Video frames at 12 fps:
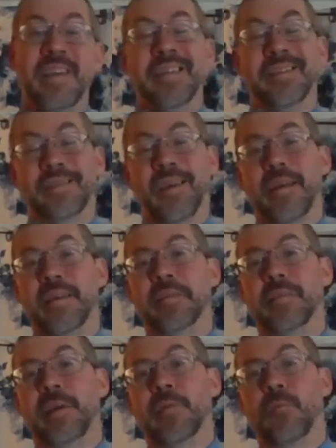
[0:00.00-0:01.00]

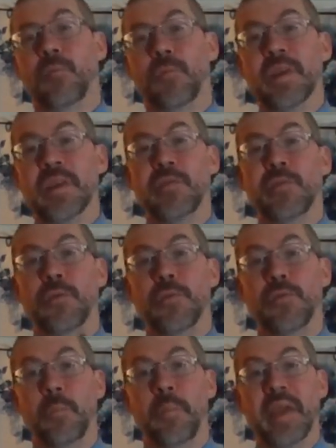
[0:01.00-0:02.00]
science and
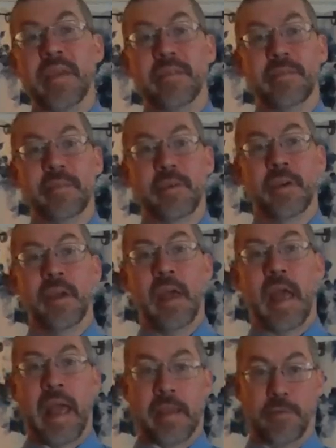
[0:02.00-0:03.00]
research-based
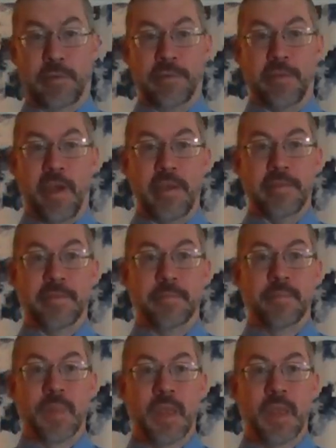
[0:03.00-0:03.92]
exercise.